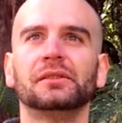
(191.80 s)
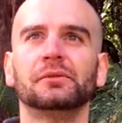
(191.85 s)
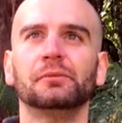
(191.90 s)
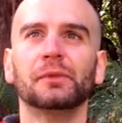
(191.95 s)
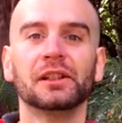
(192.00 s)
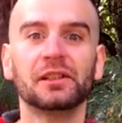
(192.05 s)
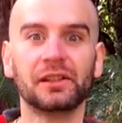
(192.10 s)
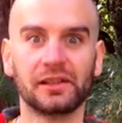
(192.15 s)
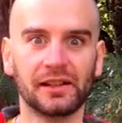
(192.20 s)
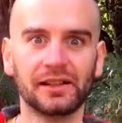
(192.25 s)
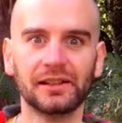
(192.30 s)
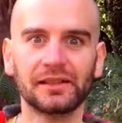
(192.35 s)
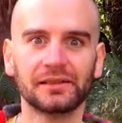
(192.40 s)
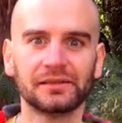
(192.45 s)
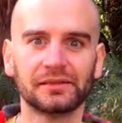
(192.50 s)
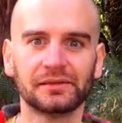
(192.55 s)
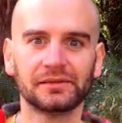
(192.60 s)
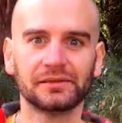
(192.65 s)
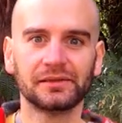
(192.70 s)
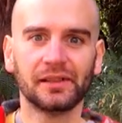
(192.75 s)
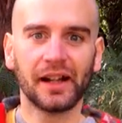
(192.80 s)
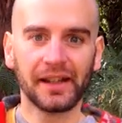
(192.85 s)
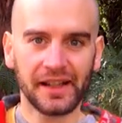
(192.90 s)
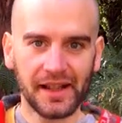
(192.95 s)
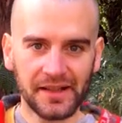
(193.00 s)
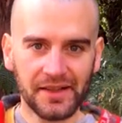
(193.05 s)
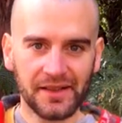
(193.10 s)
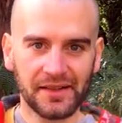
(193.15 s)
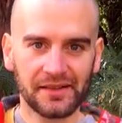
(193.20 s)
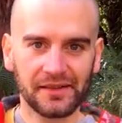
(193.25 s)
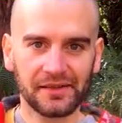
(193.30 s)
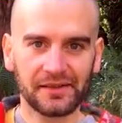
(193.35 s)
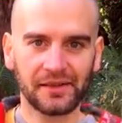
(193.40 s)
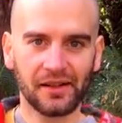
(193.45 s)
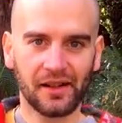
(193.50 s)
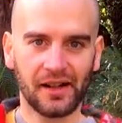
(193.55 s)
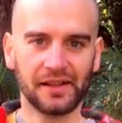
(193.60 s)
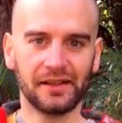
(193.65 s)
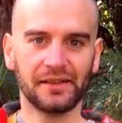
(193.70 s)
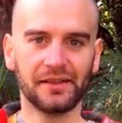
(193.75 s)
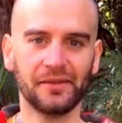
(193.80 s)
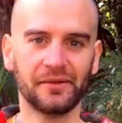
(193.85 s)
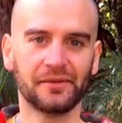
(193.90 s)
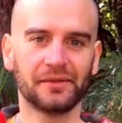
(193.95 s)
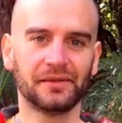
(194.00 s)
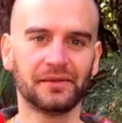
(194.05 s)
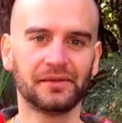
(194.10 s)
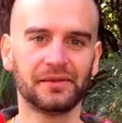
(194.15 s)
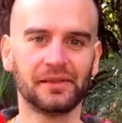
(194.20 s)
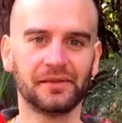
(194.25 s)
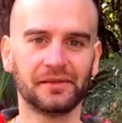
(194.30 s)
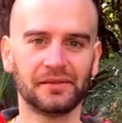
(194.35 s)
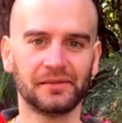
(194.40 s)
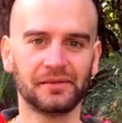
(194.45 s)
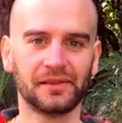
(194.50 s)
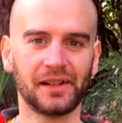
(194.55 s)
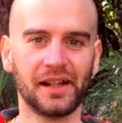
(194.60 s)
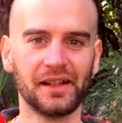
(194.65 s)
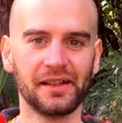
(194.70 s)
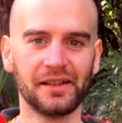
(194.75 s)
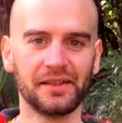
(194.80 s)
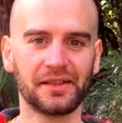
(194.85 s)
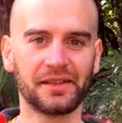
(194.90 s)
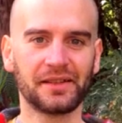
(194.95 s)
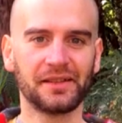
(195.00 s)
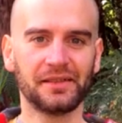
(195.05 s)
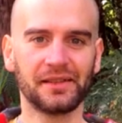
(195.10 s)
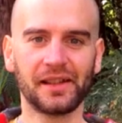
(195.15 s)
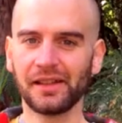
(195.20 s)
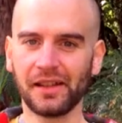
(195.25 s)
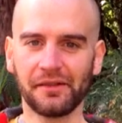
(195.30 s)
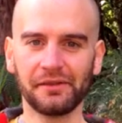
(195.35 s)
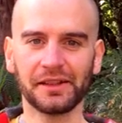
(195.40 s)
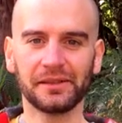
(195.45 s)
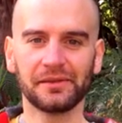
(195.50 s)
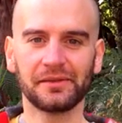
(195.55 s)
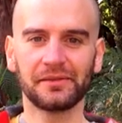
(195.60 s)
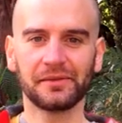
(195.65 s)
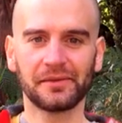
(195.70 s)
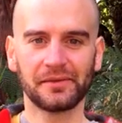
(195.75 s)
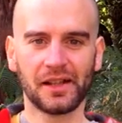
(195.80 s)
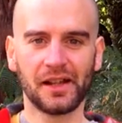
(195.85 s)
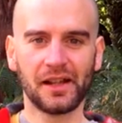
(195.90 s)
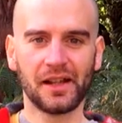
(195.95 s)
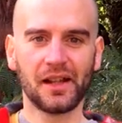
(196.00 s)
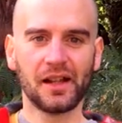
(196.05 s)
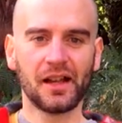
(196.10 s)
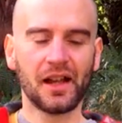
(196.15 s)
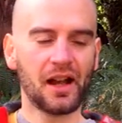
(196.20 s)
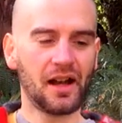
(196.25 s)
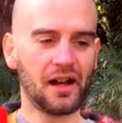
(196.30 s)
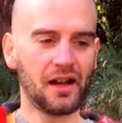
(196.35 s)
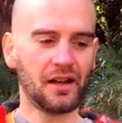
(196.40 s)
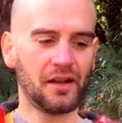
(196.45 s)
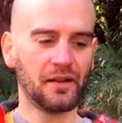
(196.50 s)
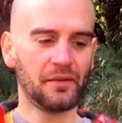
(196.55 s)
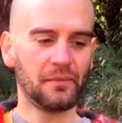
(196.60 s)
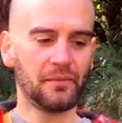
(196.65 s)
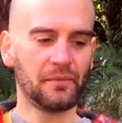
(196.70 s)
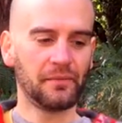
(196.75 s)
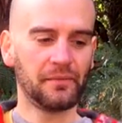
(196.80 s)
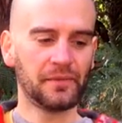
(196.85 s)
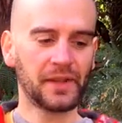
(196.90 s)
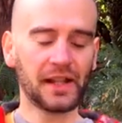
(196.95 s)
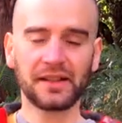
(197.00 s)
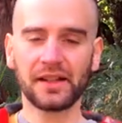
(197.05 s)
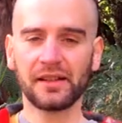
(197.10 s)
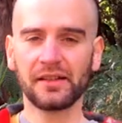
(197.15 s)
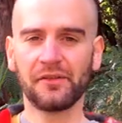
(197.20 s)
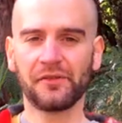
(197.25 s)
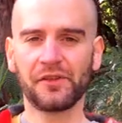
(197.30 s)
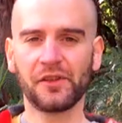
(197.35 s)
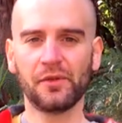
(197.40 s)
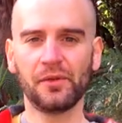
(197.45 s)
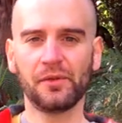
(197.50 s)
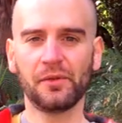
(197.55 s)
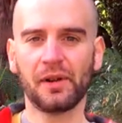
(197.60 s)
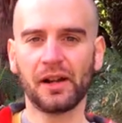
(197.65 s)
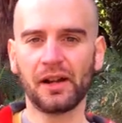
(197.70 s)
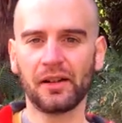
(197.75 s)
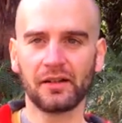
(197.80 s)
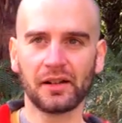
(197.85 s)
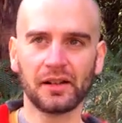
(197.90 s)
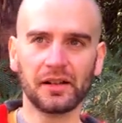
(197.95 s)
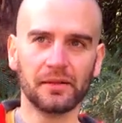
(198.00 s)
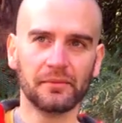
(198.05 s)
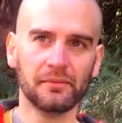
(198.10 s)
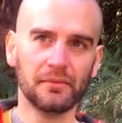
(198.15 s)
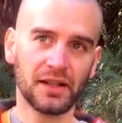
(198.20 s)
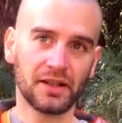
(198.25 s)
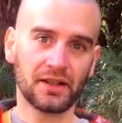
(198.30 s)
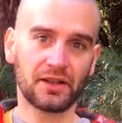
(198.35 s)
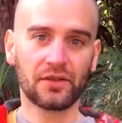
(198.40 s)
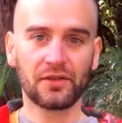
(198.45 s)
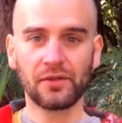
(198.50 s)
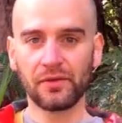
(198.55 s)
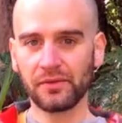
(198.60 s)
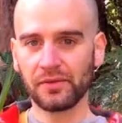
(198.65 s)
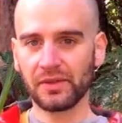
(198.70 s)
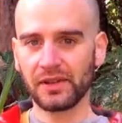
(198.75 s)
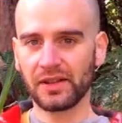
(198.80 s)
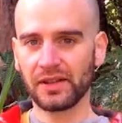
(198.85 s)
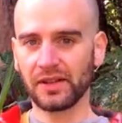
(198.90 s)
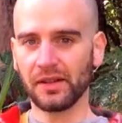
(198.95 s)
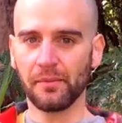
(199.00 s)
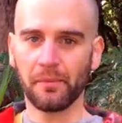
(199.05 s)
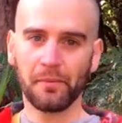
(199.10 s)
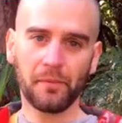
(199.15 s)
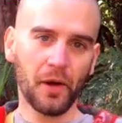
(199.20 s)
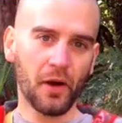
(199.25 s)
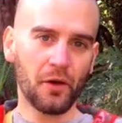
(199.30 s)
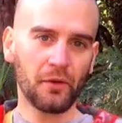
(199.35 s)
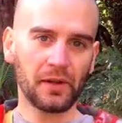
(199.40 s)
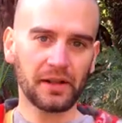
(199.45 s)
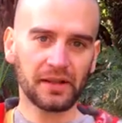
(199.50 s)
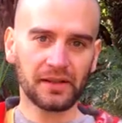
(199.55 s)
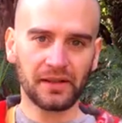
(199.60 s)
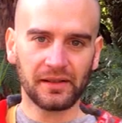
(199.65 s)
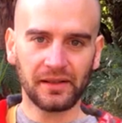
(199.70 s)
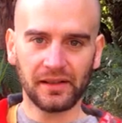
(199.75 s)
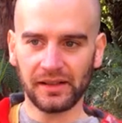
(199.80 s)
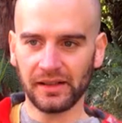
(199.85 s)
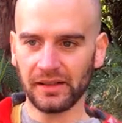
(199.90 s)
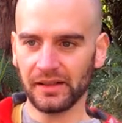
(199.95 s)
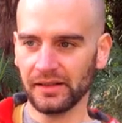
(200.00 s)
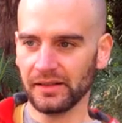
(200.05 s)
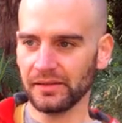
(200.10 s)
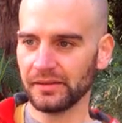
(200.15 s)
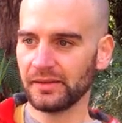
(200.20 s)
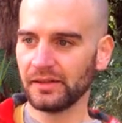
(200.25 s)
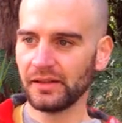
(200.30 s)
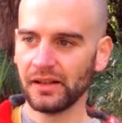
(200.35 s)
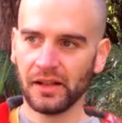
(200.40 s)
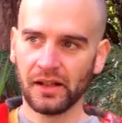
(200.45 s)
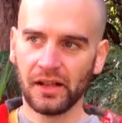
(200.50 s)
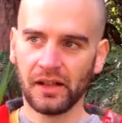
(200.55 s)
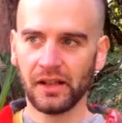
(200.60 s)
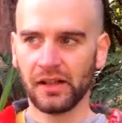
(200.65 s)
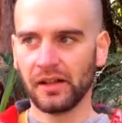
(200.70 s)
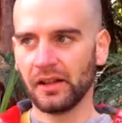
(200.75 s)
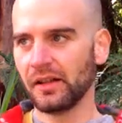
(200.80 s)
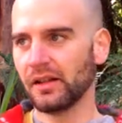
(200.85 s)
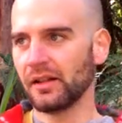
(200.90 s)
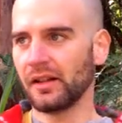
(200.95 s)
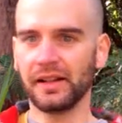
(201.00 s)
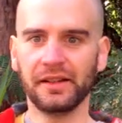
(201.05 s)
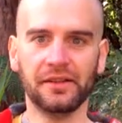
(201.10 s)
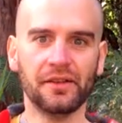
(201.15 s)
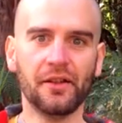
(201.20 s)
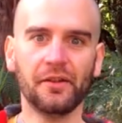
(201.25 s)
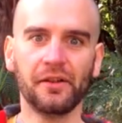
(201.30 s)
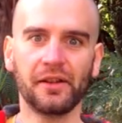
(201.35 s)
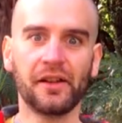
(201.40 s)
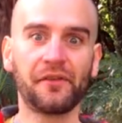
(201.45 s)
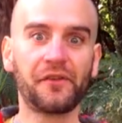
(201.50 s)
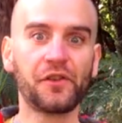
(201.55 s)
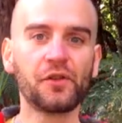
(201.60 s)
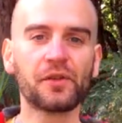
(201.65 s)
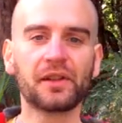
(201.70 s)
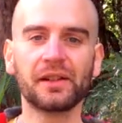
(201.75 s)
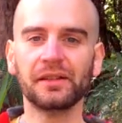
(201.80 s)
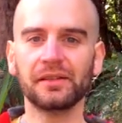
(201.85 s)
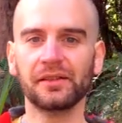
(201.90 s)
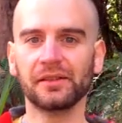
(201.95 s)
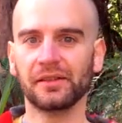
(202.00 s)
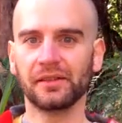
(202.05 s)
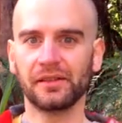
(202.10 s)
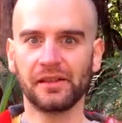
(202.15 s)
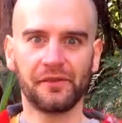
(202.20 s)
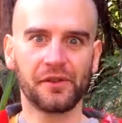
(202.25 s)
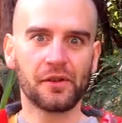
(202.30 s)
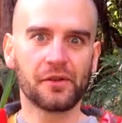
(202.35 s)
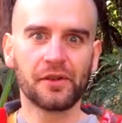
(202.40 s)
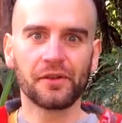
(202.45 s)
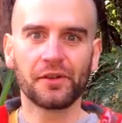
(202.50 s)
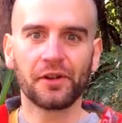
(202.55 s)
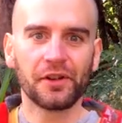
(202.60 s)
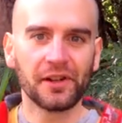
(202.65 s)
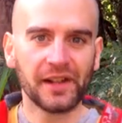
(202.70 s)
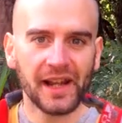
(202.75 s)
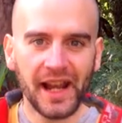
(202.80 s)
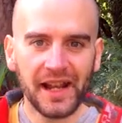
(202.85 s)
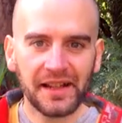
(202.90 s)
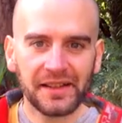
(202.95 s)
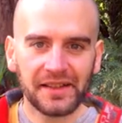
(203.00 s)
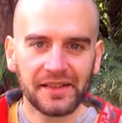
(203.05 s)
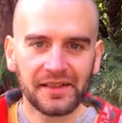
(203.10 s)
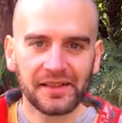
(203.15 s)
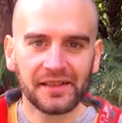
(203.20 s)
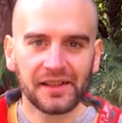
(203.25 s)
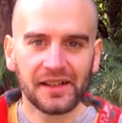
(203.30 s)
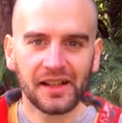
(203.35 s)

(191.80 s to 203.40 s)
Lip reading: wonder, I guess. I don't know. And they love it. That's it. If you are a masseuse, a poet, I don't know. If you can create